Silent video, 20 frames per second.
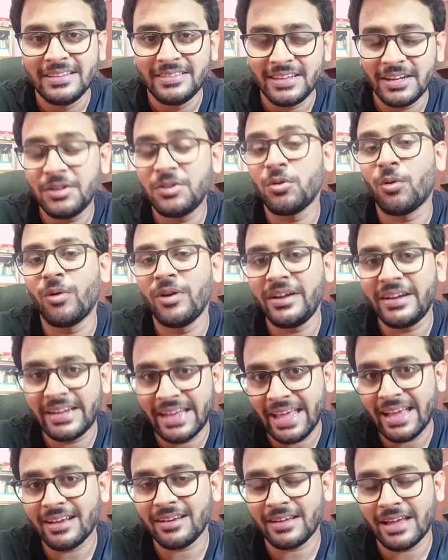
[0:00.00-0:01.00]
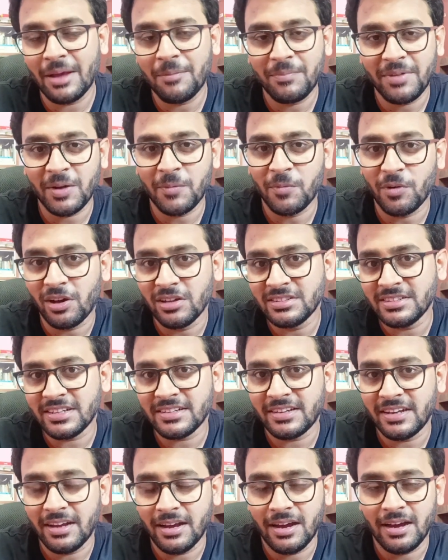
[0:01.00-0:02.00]
they don't take mtech
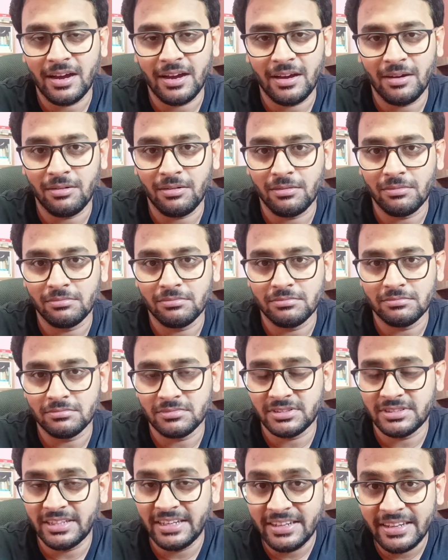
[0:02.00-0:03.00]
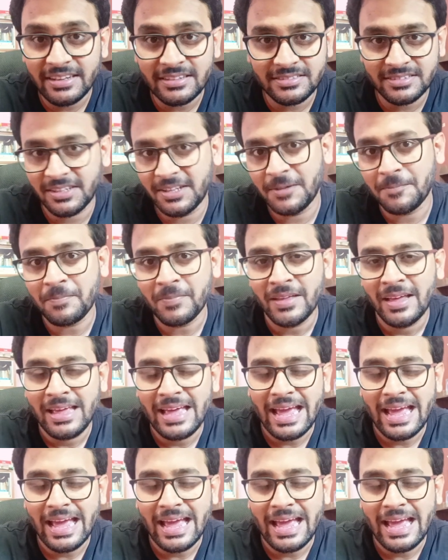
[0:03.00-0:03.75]
project uh, um, seriously